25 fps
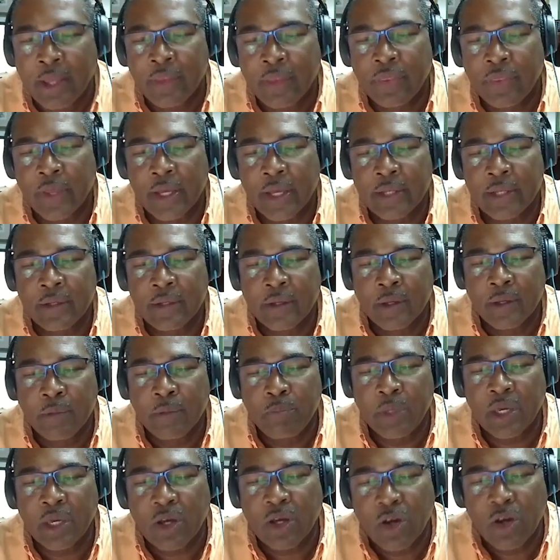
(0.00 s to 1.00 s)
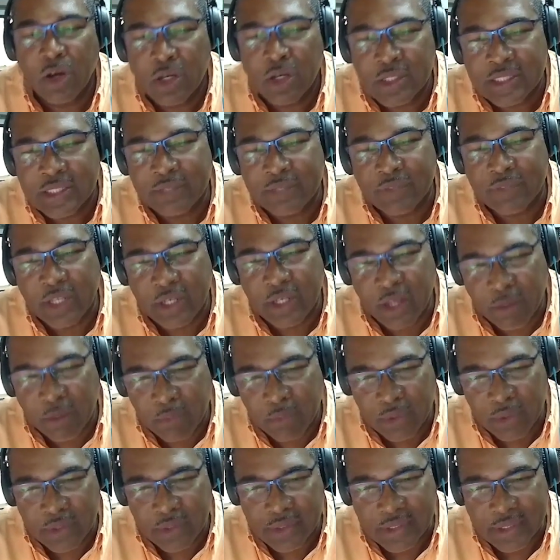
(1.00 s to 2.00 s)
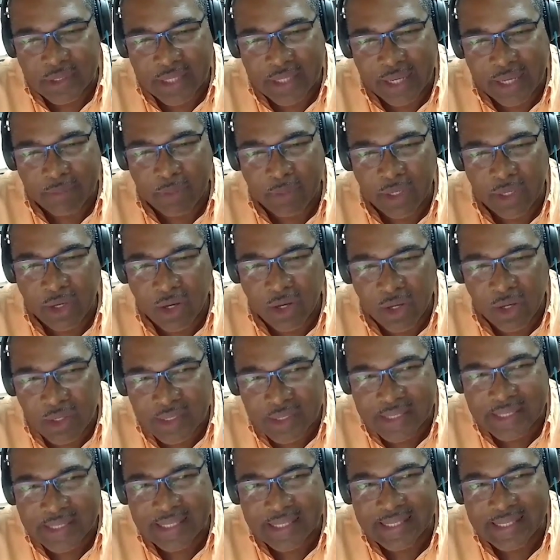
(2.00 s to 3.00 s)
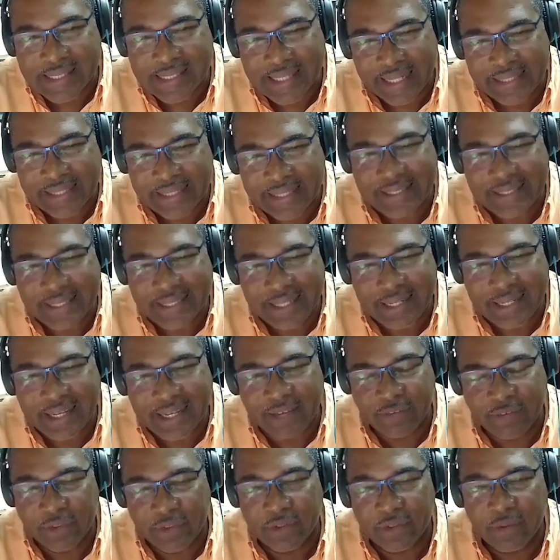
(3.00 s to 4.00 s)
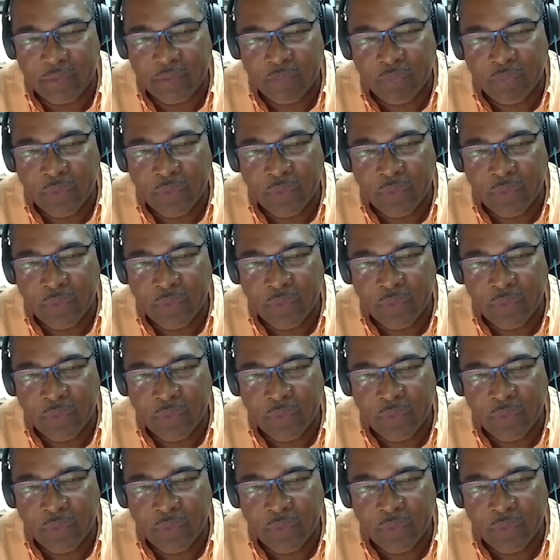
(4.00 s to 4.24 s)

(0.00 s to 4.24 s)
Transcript: that because of the numbers, and because since 1911,